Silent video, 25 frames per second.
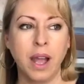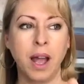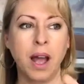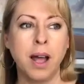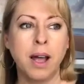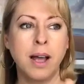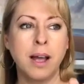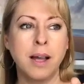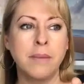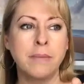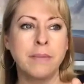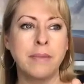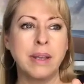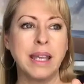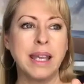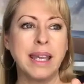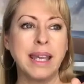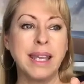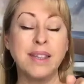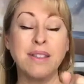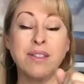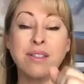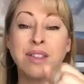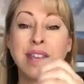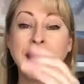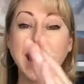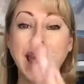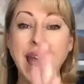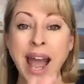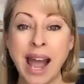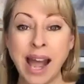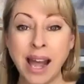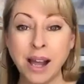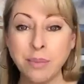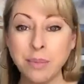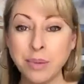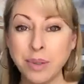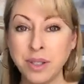In the
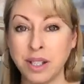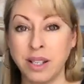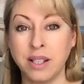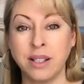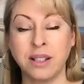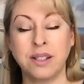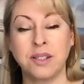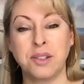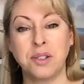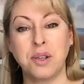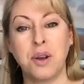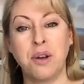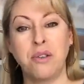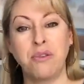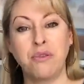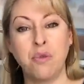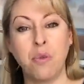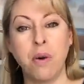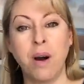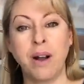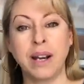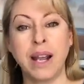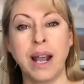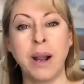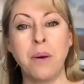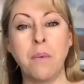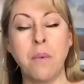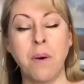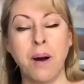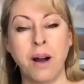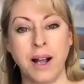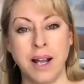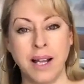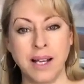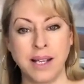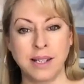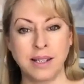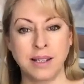absence of what I
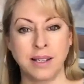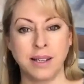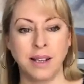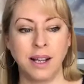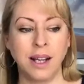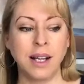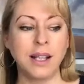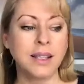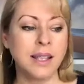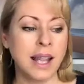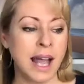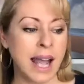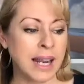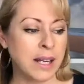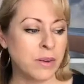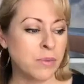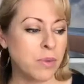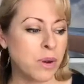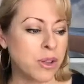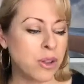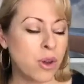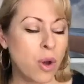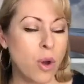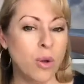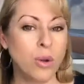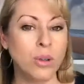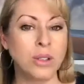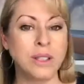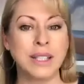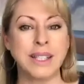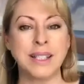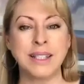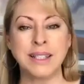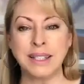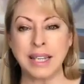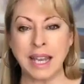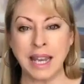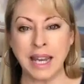want, align with
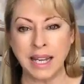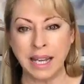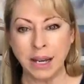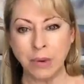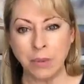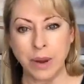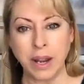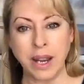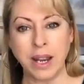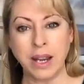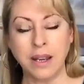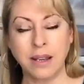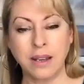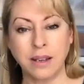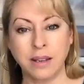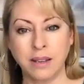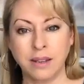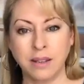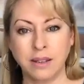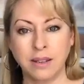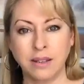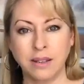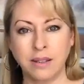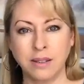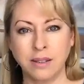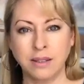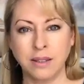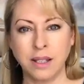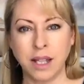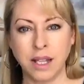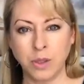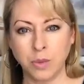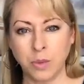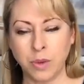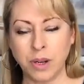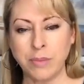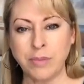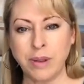wholeness anyway.
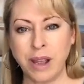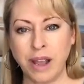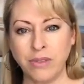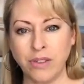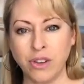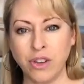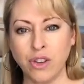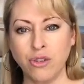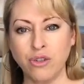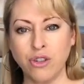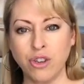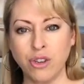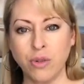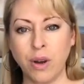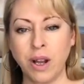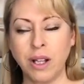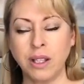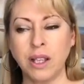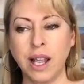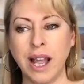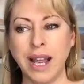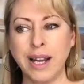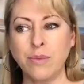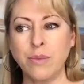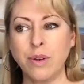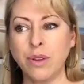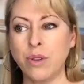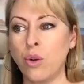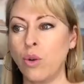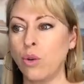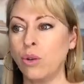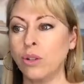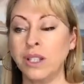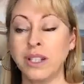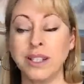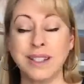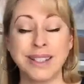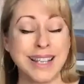That's what I'm having you do. Align with
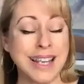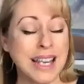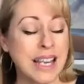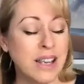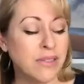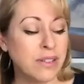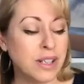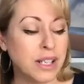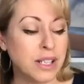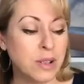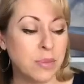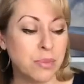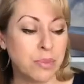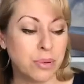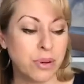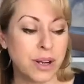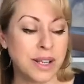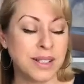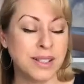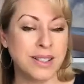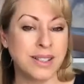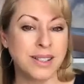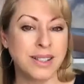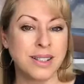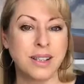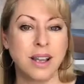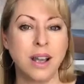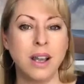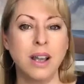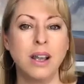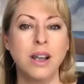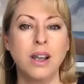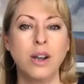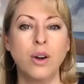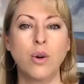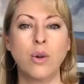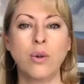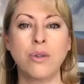wholeness even in the presence
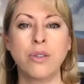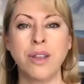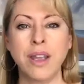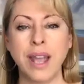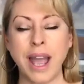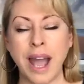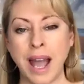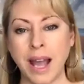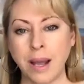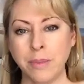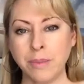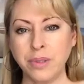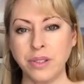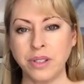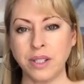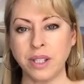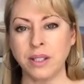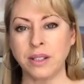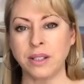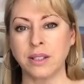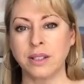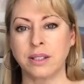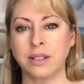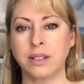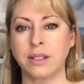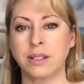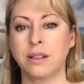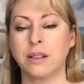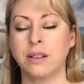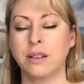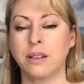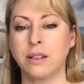or the absence